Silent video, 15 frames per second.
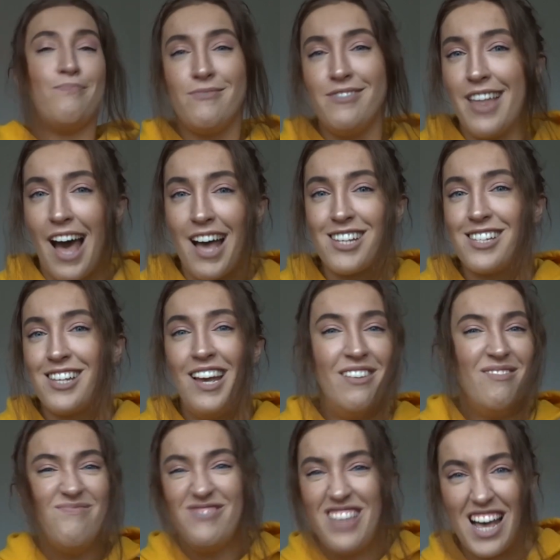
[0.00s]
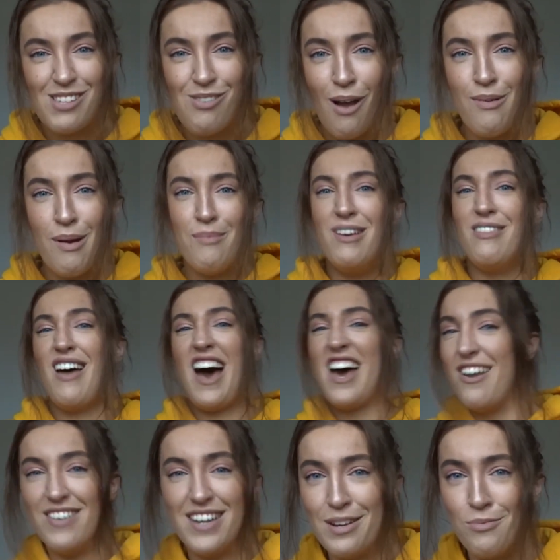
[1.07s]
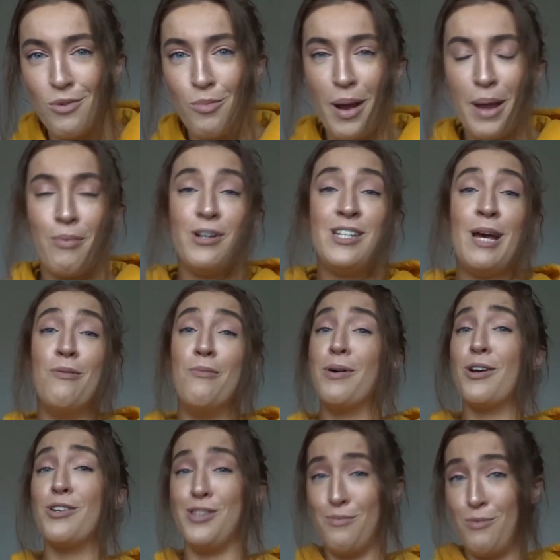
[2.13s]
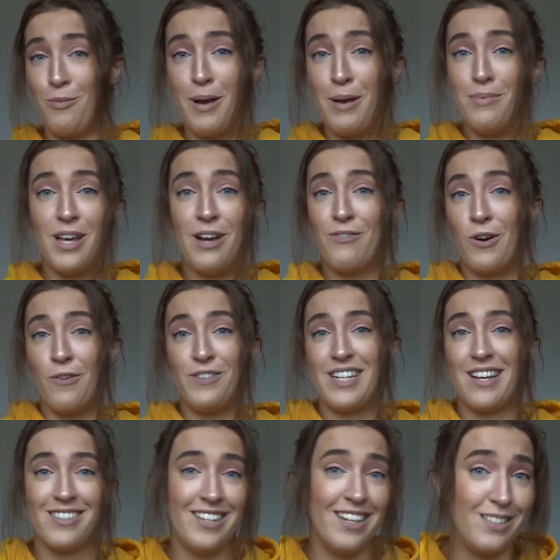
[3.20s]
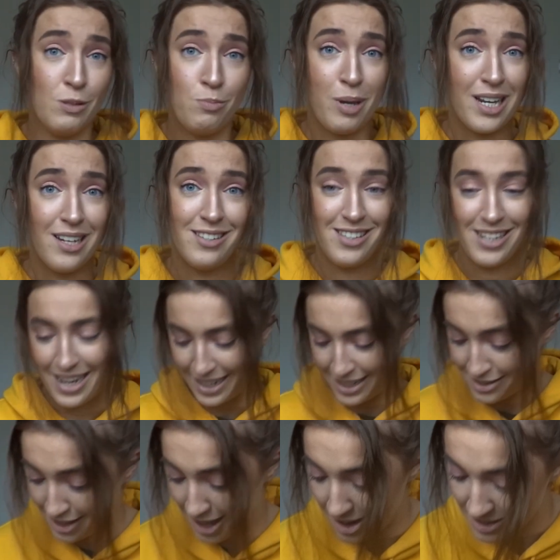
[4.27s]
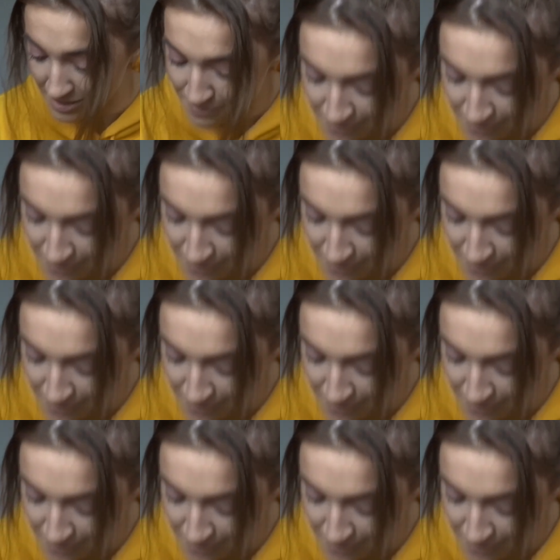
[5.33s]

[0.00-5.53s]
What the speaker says: That's what I went with. I don't need a wallpaper table because the wallpaper that I've got for downstairs is peel and stick. So